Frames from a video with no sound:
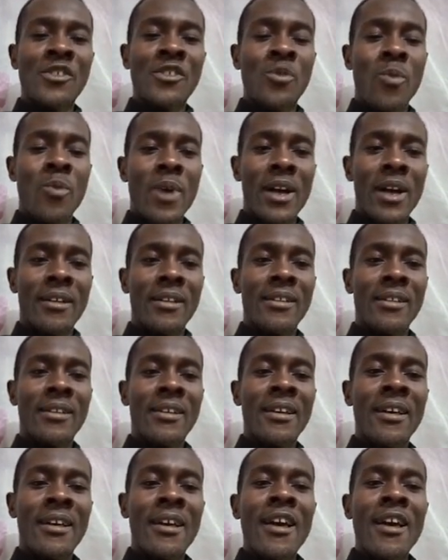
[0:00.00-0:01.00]
and they
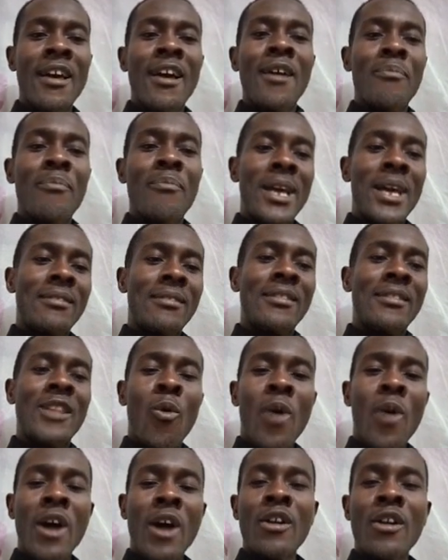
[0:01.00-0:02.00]
attack
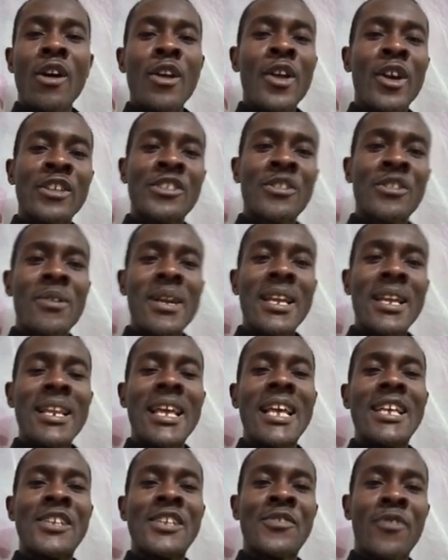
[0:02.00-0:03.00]
mainly
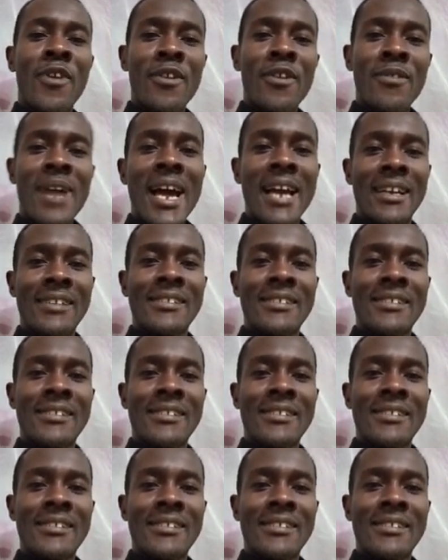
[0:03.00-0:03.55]
rice grain.